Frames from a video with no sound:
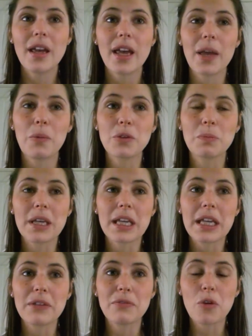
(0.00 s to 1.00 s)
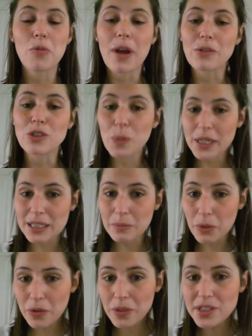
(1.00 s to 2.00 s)
It would be for around 20
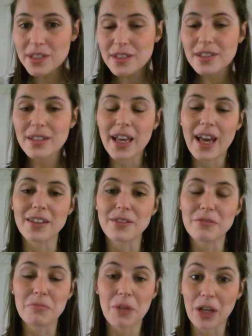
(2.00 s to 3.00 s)
months and